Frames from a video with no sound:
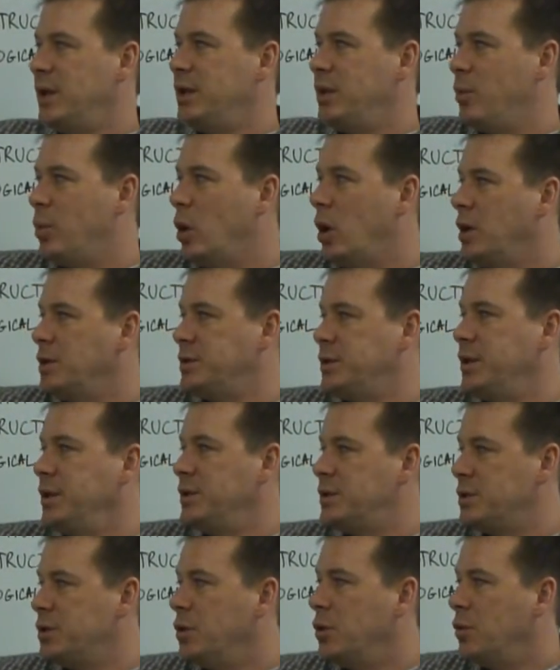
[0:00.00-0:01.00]
and
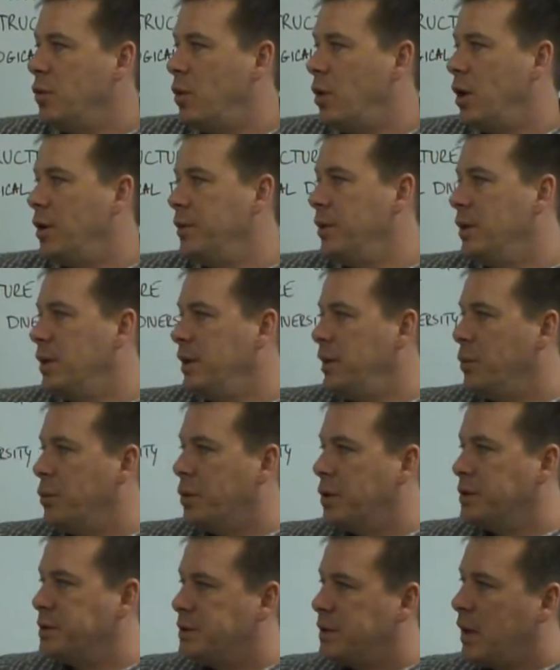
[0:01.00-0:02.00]
depositing snow on the
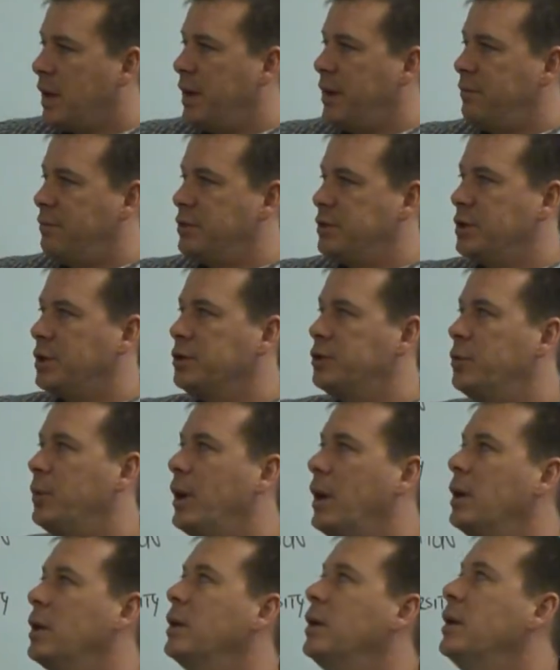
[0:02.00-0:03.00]
leeward side of a shelter
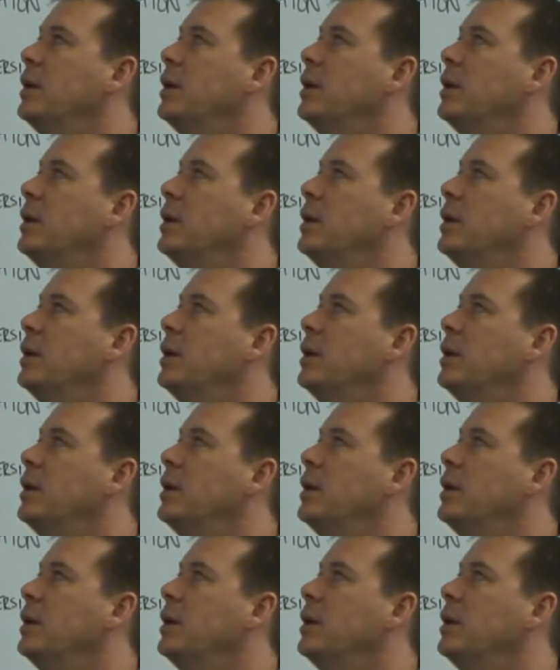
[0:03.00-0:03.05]
belt.